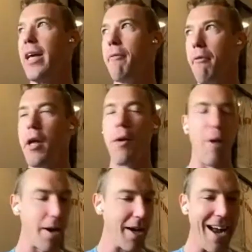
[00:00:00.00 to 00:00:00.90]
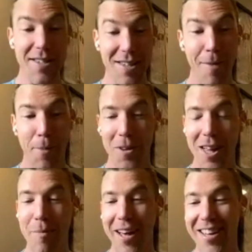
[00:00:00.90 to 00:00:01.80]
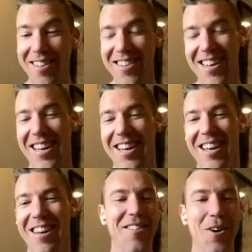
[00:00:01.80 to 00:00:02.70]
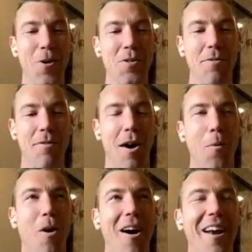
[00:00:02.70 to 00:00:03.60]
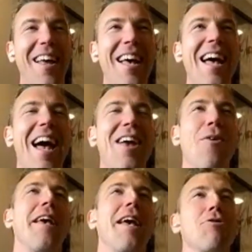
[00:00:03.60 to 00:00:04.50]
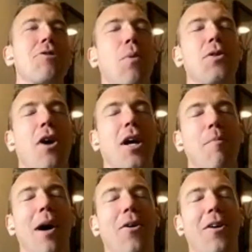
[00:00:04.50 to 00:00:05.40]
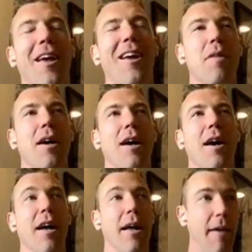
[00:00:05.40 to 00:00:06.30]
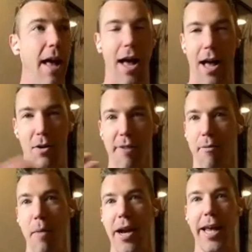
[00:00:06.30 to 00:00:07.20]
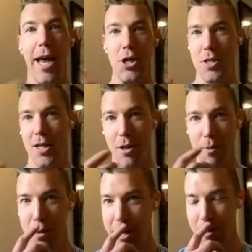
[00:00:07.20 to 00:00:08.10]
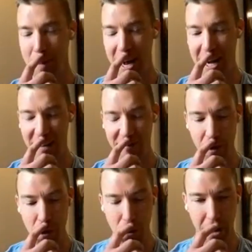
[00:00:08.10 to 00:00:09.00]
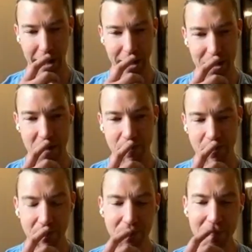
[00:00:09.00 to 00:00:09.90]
I'm like, if you really want to test the upper limits, that's always a fun one. It's really interesting. We were talking about some of how different medications can deplete the body of nutrients.